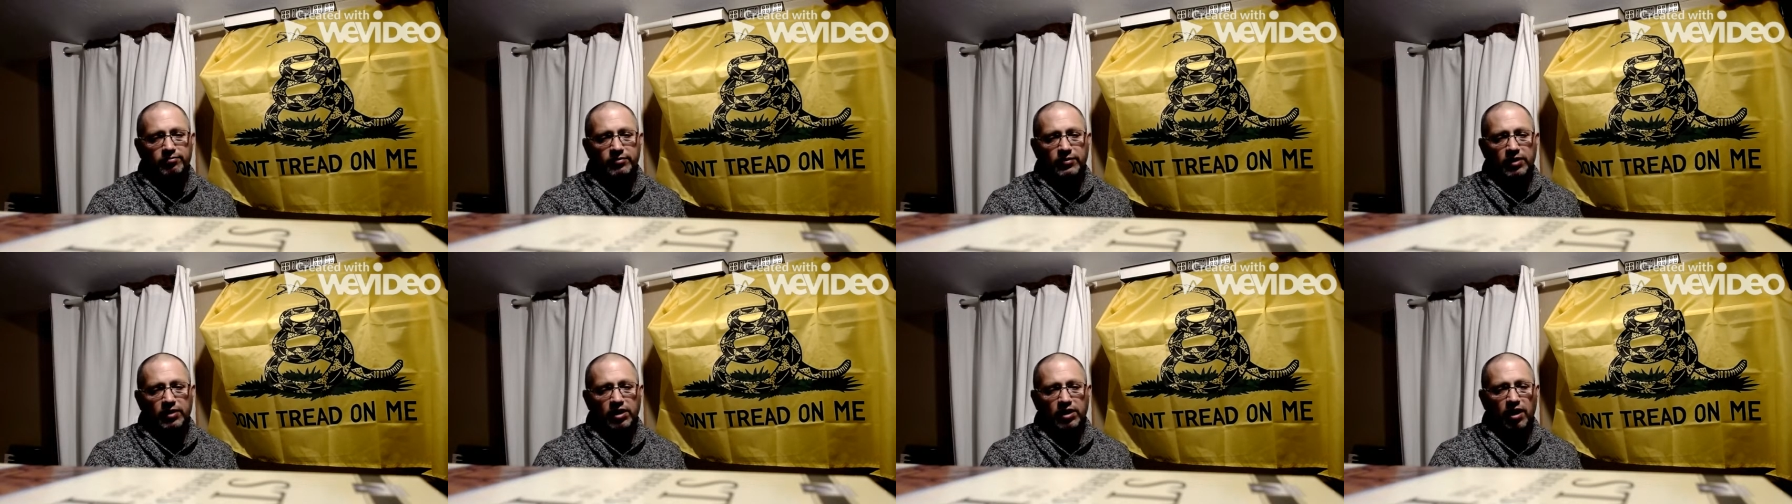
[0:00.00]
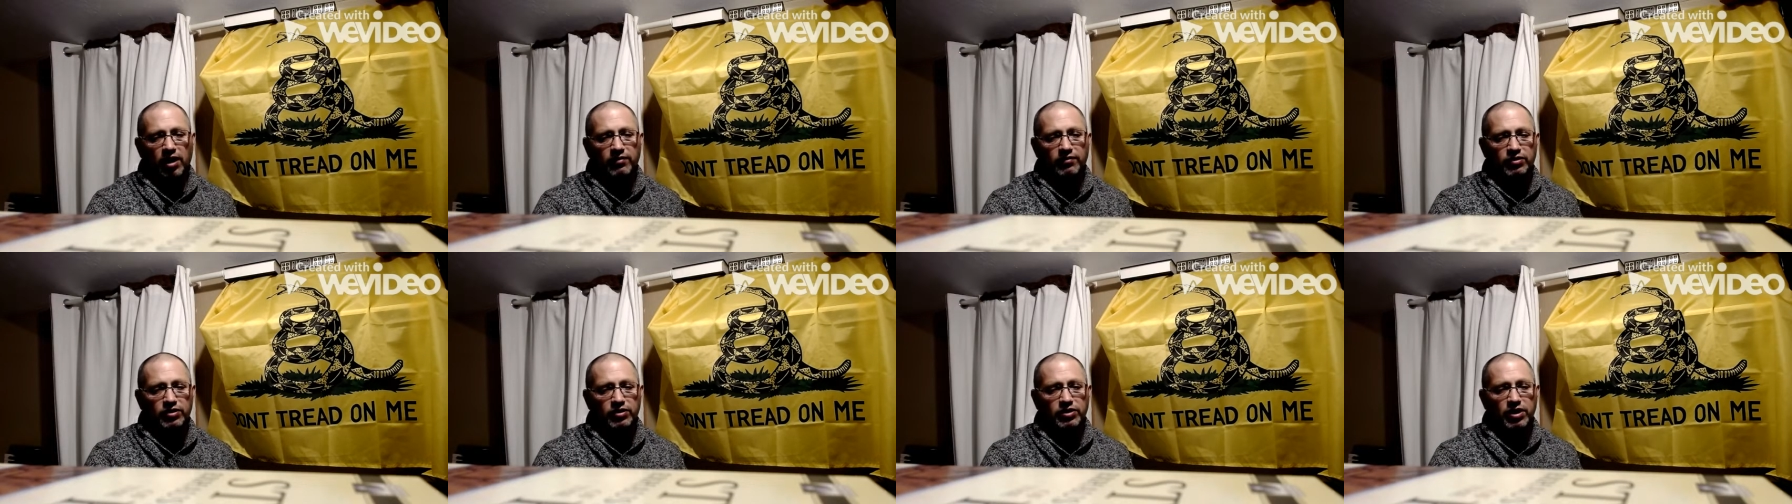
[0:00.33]
the
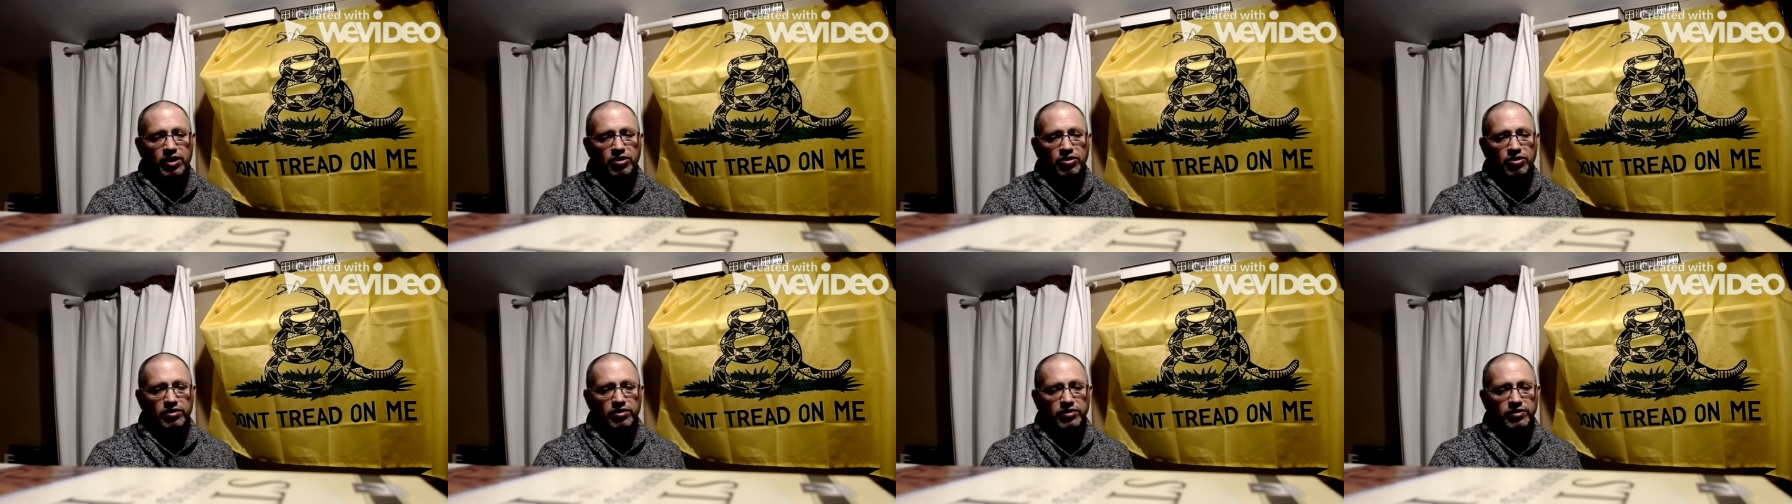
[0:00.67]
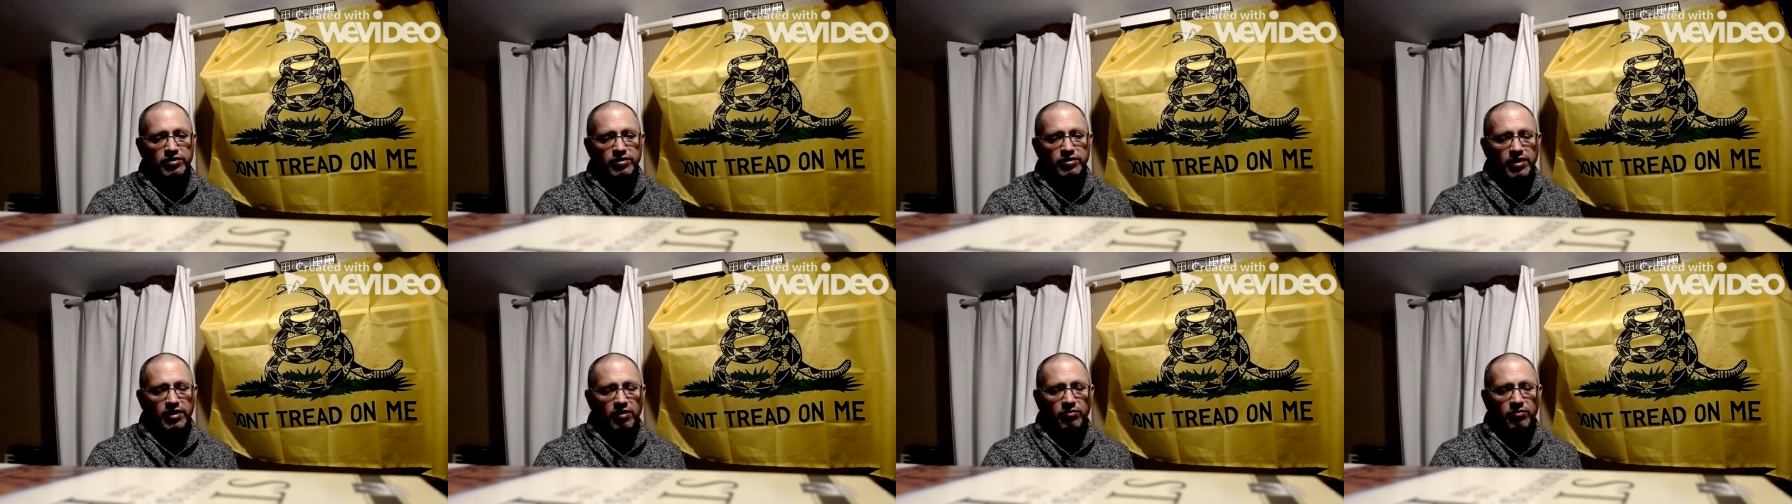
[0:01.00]

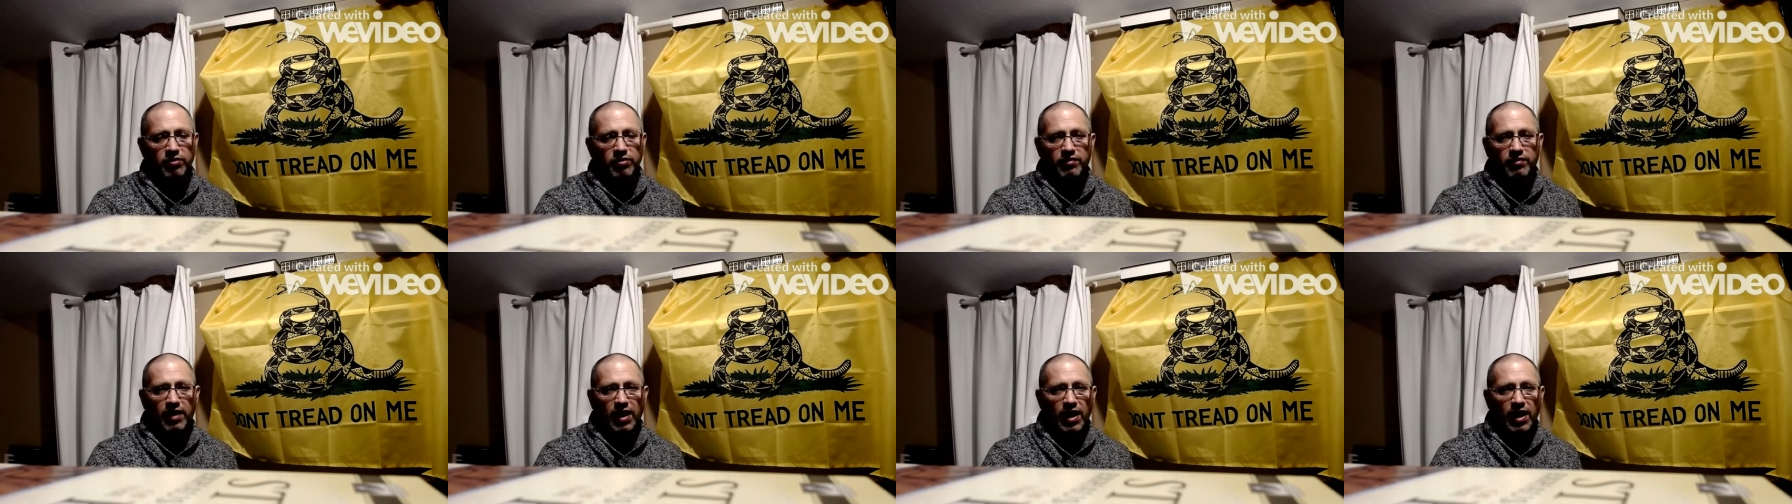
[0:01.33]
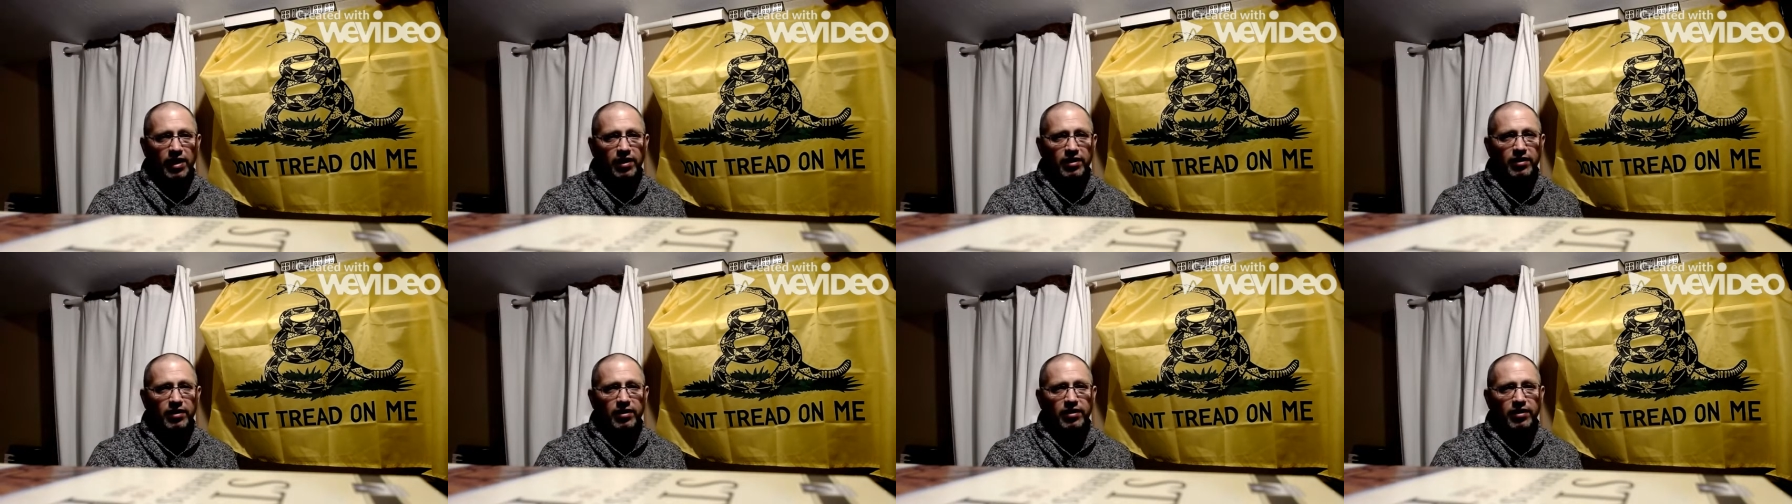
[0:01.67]
conversations that we've
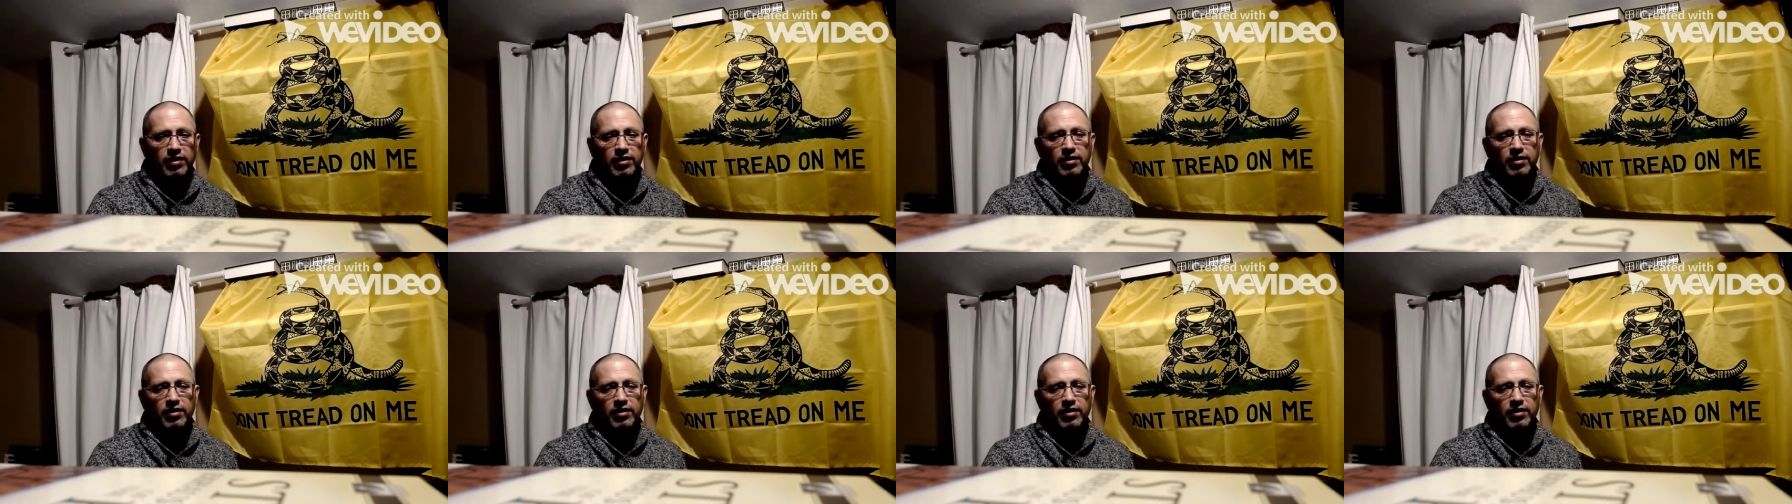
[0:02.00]
had